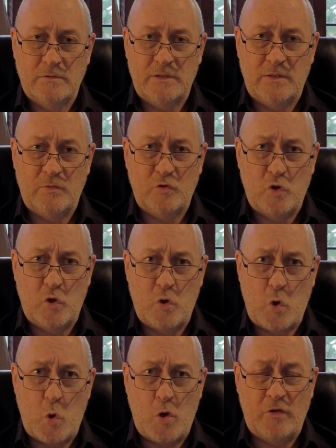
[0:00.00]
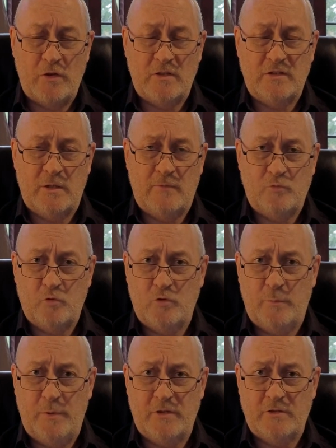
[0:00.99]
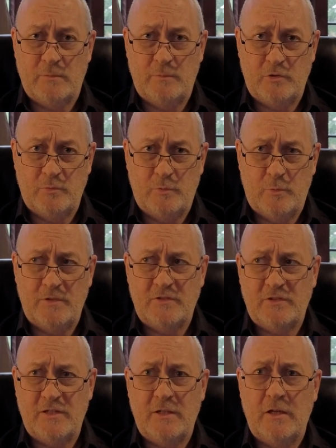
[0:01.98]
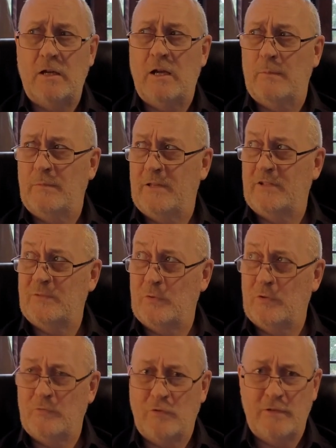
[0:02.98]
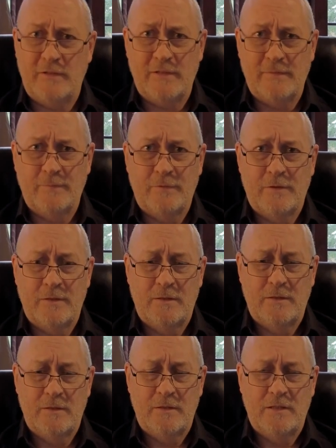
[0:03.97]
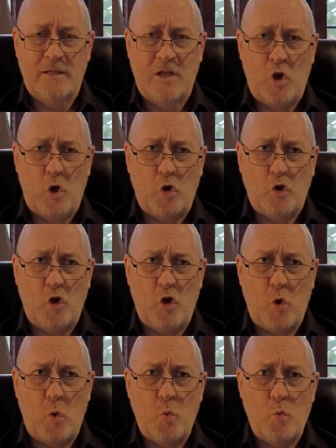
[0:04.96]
So it was, I think that's how I've drawn the picture, but you can probably see it up there to my right there. It's like that.